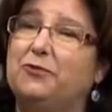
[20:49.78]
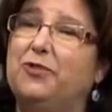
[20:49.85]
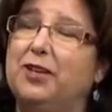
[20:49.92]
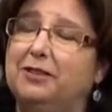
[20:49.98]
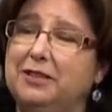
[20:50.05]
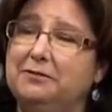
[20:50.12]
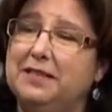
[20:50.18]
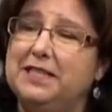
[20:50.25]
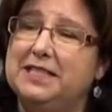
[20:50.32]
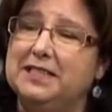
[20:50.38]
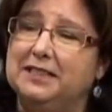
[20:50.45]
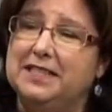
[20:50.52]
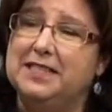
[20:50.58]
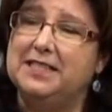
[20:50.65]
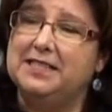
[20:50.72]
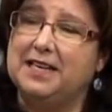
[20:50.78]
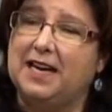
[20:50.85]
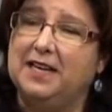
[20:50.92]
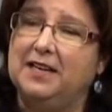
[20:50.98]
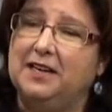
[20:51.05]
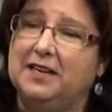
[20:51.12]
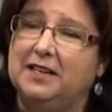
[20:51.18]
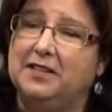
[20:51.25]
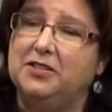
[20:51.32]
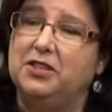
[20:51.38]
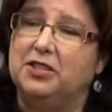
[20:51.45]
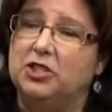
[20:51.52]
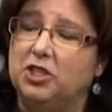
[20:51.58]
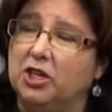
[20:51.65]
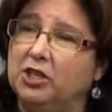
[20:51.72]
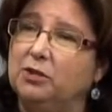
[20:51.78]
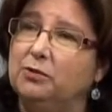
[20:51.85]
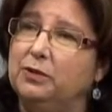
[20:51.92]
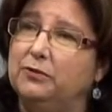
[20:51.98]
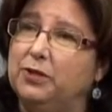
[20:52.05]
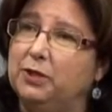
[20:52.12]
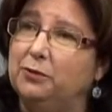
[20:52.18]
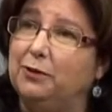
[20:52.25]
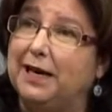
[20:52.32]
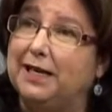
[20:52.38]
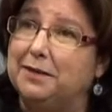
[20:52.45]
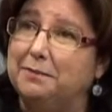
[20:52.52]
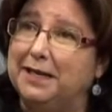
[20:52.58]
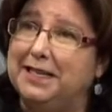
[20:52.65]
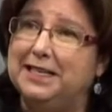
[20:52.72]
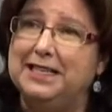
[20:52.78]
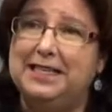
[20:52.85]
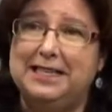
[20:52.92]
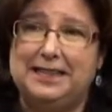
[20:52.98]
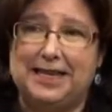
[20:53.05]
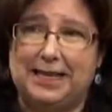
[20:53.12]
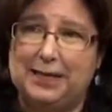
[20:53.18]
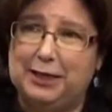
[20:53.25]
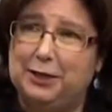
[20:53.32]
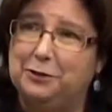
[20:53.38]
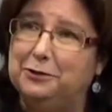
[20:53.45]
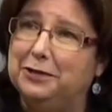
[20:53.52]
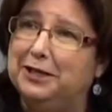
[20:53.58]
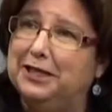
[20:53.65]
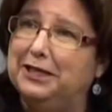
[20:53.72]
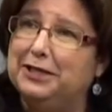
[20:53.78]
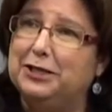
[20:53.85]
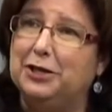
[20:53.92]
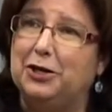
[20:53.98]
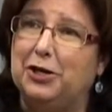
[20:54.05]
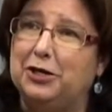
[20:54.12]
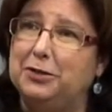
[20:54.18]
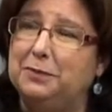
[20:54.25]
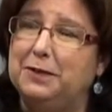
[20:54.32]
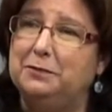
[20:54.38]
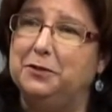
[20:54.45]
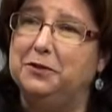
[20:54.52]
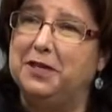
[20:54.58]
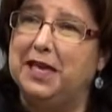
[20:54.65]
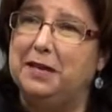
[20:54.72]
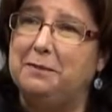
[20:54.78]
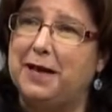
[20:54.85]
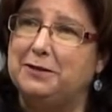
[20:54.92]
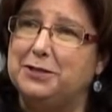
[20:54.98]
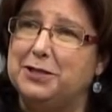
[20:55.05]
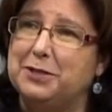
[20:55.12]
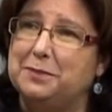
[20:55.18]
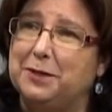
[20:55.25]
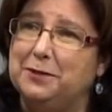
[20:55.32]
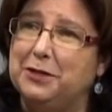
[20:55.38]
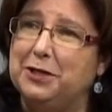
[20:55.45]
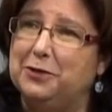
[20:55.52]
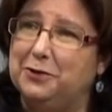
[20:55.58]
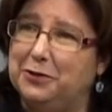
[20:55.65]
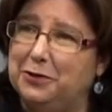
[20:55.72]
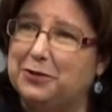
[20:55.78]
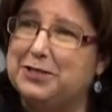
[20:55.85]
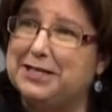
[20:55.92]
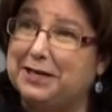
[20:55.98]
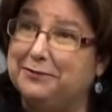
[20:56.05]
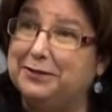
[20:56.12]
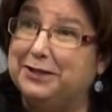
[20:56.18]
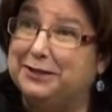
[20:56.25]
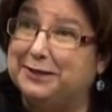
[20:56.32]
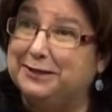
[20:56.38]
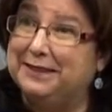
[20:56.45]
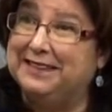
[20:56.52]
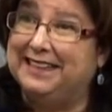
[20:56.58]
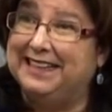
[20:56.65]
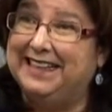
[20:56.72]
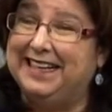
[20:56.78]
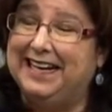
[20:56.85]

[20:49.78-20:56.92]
very recently decided. The Charter Review recommended it. Thank you to all the people who came out and spoke, yourself included.